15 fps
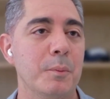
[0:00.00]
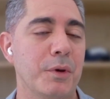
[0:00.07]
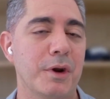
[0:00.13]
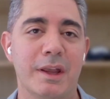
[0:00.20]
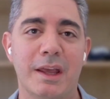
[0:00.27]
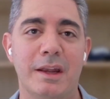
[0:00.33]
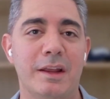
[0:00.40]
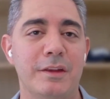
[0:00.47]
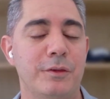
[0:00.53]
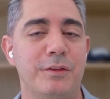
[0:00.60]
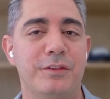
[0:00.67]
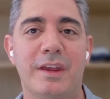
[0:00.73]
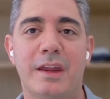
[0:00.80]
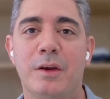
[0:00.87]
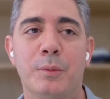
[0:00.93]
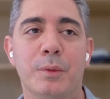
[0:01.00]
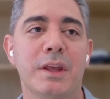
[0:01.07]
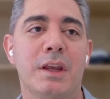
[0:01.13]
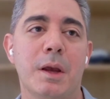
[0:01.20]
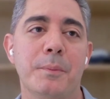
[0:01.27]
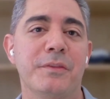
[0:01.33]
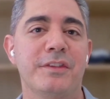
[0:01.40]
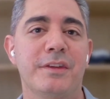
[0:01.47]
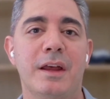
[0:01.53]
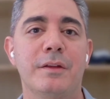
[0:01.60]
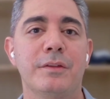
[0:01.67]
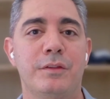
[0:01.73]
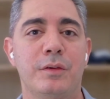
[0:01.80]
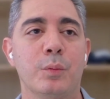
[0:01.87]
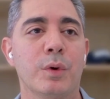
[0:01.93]
But again, as you said, it really comes
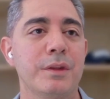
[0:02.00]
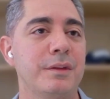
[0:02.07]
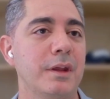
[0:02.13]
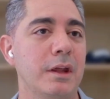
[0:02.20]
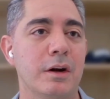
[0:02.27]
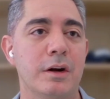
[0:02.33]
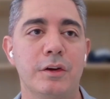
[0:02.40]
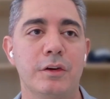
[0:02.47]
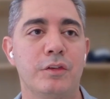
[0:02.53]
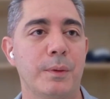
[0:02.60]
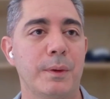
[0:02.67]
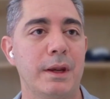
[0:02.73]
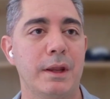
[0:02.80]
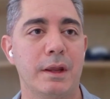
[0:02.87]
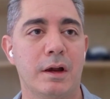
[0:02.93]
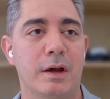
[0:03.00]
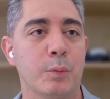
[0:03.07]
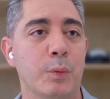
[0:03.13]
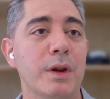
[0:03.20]
down to what data are you training on?